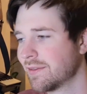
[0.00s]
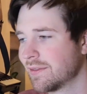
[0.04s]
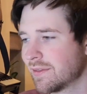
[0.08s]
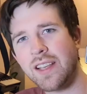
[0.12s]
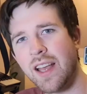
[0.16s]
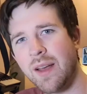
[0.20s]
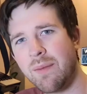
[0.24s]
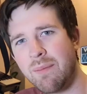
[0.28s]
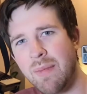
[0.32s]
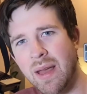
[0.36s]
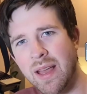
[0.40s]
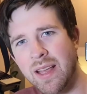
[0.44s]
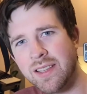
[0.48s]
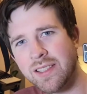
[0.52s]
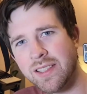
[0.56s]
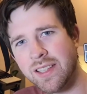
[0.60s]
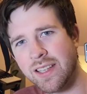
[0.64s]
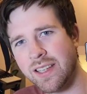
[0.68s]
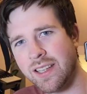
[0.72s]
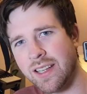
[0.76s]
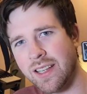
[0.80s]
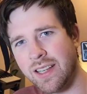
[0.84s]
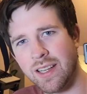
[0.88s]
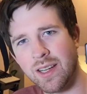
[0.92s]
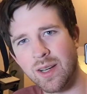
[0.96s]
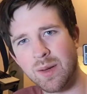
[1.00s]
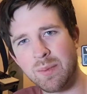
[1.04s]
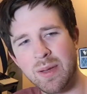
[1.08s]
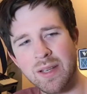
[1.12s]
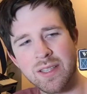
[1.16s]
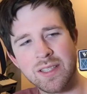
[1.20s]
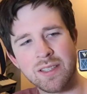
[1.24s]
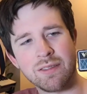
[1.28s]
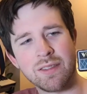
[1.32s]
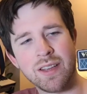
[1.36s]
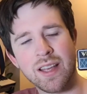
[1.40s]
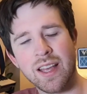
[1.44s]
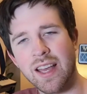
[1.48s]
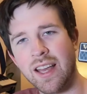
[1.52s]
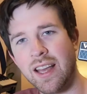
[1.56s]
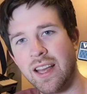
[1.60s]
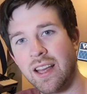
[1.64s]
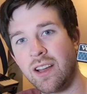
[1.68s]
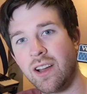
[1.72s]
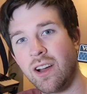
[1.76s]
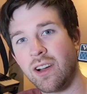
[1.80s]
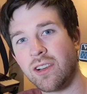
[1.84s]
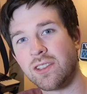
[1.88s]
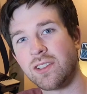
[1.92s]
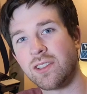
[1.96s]
And this amazing little piece of
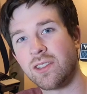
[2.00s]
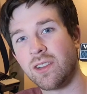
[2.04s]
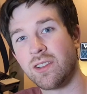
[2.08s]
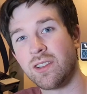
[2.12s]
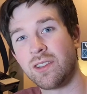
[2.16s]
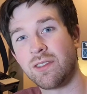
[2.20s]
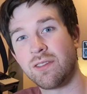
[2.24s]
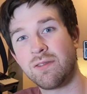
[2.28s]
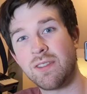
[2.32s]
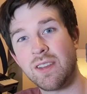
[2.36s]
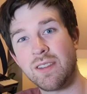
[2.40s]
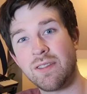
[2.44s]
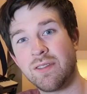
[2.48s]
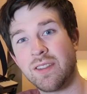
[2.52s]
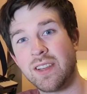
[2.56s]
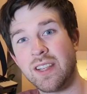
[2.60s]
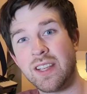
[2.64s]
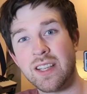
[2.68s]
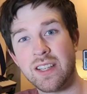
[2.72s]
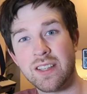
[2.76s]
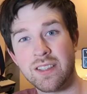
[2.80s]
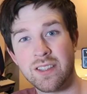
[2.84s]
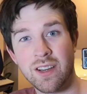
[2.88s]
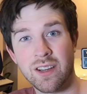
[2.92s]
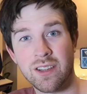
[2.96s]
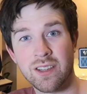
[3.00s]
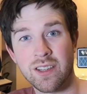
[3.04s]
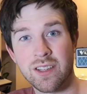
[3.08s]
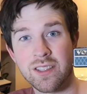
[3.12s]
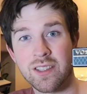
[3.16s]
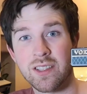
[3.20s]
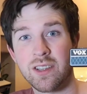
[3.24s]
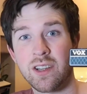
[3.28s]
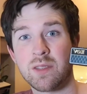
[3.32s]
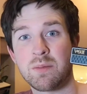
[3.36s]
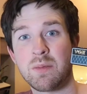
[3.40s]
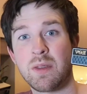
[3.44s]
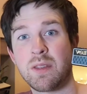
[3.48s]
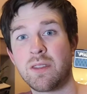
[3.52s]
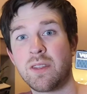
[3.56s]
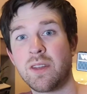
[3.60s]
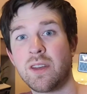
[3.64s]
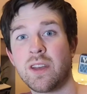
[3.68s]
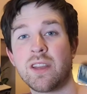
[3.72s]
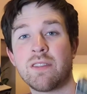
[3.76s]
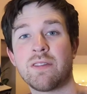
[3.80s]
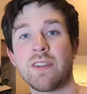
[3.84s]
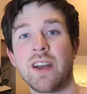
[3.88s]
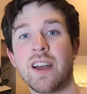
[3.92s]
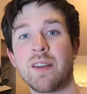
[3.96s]
kit costs under $50. It cost me
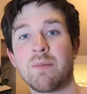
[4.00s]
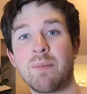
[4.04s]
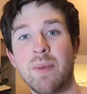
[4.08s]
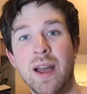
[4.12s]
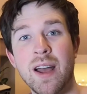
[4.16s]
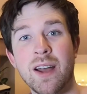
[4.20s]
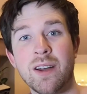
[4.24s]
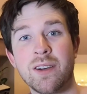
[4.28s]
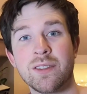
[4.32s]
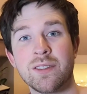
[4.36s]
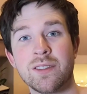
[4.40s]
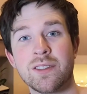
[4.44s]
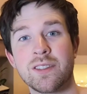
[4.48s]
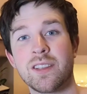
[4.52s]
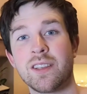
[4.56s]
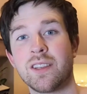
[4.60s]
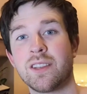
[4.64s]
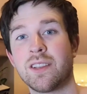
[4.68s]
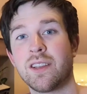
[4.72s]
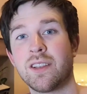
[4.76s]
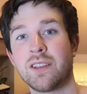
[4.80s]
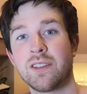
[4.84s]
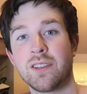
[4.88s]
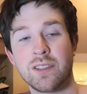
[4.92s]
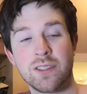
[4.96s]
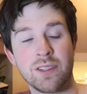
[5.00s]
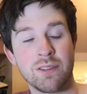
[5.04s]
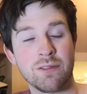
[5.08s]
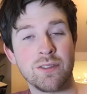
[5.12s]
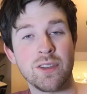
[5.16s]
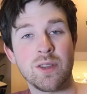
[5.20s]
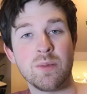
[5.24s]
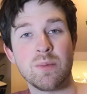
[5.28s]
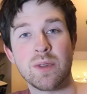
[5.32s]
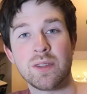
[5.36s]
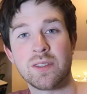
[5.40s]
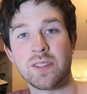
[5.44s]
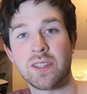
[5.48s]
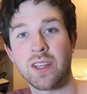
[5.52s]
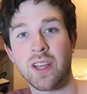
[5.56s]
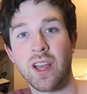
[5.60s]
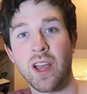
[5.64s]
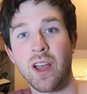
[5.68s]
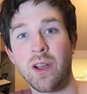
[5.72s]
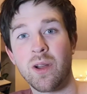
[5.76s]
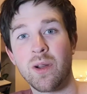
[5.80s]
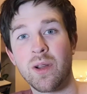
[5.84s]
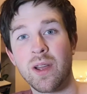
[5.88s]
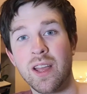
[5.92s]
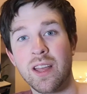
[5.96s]
£35 just a few
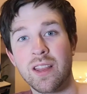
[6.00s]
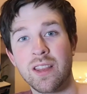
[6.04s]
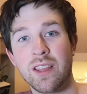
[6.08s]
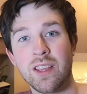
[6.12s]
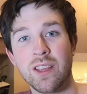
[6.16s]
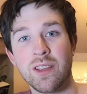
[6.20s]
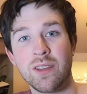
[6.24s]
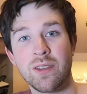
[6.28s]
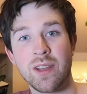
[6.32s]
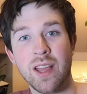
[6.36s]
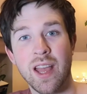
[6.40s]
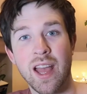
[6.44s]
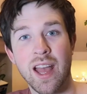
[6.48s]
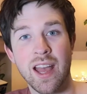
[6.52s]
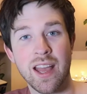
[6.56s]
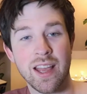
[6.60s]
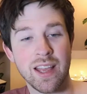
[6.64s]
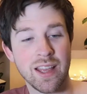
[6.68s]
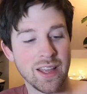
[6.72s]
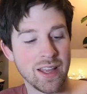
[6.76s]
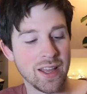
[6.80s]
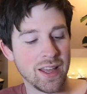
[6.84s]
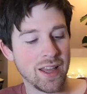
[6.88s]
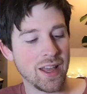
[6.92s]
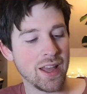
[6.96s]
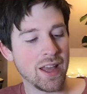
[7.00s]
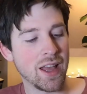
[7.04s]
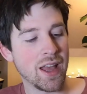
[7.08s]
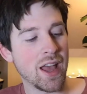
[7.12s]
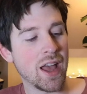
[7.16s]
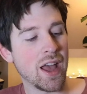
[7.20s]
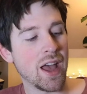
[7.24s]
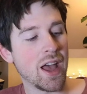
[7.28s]
months ago in the UK.